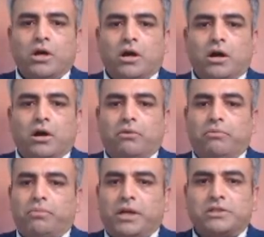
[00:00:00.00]

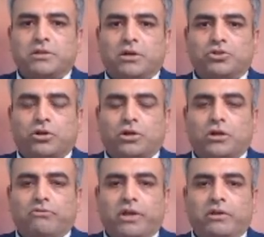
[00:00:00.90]
plus a
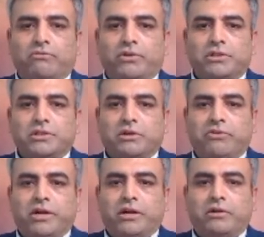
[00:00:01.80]
short covering, which is
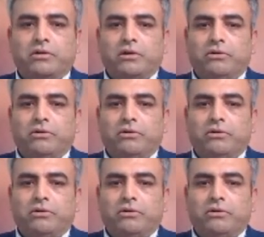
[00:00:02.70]
evident.